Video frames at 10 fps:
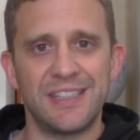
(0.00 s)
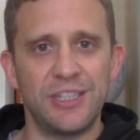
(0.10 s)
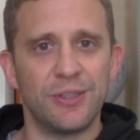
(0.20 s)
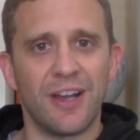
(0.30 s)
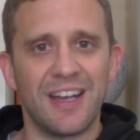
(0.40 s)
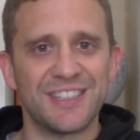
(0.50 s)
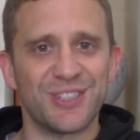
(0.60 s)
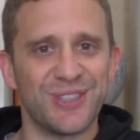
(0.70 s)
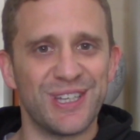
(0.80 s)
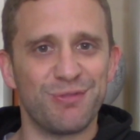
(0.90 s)
you guys
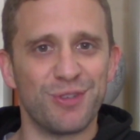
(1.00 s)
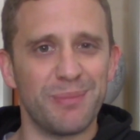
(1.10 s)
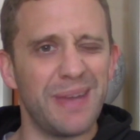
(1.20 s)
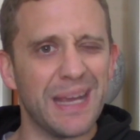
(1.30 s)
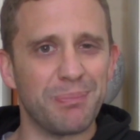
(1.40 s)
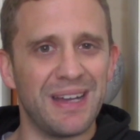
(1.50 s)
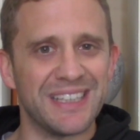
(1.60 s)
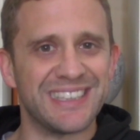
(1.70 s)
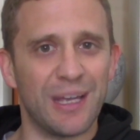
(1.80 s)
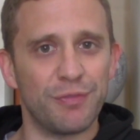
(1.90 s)
are here for the magpie
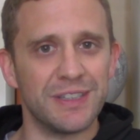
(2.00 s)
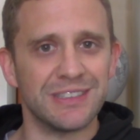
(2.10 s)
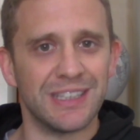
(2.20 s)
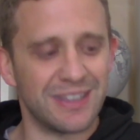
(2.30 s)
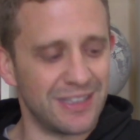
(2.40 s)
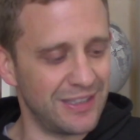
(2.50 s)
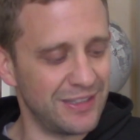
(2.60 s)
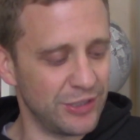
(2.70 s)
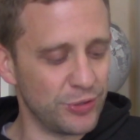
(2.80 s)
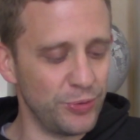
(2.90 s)
stuff, isn't it,
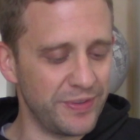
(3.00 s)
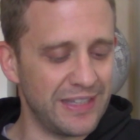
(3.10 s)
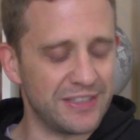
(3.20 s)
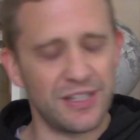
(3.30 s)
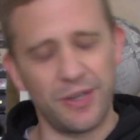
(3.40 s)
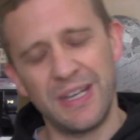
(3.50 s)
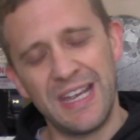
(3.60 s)
the cool thing. So